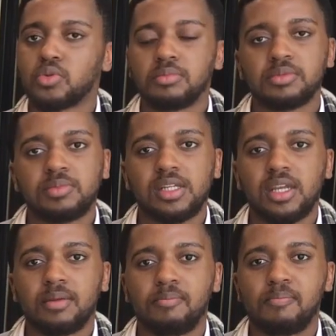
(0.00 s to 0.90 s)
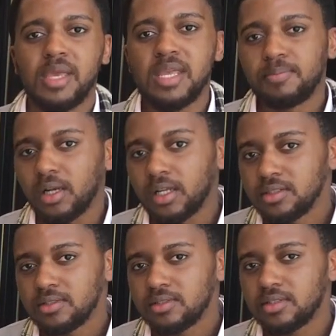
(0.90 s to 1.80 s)
probably a B
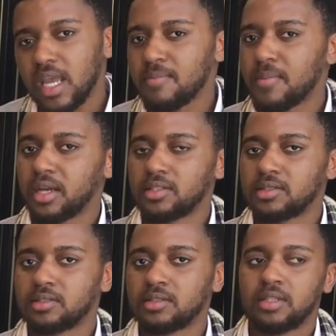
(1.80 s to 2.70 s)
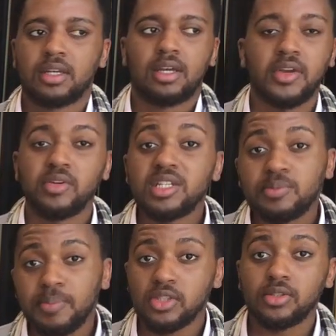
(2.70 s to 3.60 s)
plus, A minus very
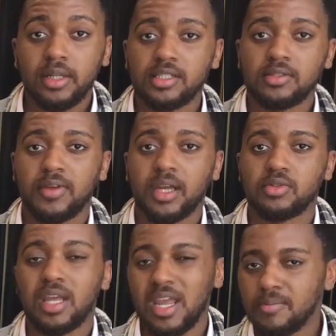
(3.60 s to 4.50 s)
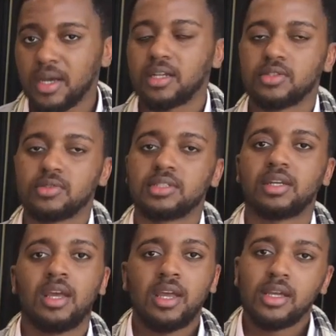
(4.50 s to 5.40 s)
specialized factory, A minus I would
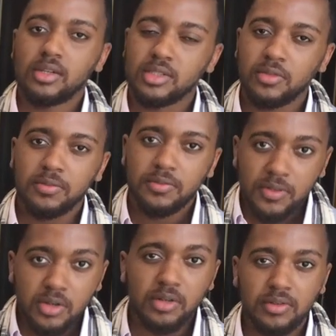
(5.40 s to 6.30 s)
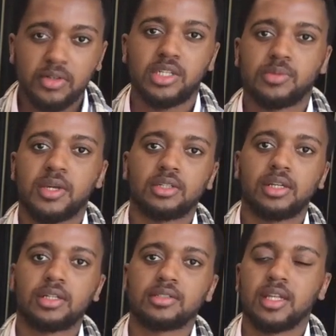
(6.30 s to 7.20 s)
say, because they're very, very
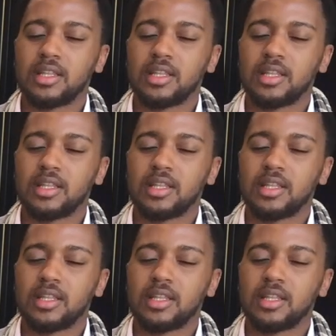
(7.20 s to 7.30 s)
specialized.